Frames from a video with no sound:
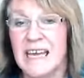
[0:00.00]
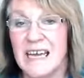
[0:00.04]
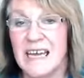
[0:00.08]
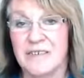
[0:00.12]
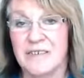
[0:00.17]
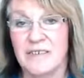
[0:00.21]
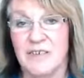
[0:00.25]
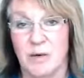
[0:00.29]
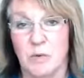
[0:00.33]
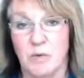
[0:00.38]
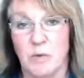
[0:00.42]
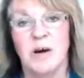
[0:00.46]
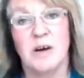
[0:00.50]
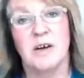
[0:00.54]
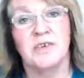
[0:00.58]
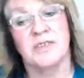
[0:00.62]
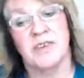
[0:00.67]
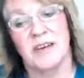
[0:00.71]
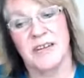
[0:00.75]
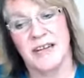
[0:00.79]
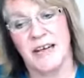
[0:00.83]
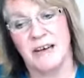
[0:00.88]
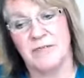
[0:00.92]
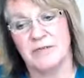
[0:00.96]
If I was,
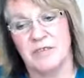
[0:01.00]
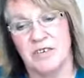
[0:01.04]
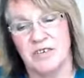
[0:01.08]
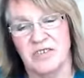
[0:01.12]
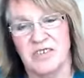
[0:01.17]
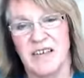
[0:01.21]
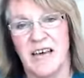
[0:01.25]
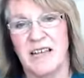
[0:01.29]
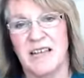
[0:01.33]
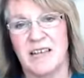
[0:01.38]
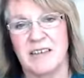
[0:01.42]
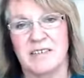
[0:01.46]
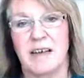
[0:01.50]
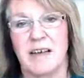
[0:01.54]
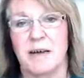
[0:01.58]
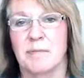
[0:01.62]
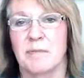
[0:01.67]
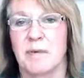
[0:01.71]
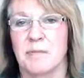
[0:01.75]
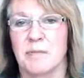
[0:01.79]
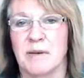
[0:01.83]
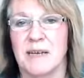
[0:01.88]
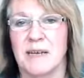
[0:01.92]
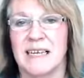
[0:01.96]
I'd have to set this up
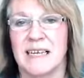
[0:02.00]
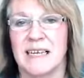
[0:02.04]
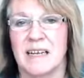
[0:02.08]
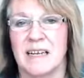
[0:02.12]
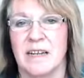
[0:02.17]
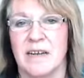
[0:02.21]
completely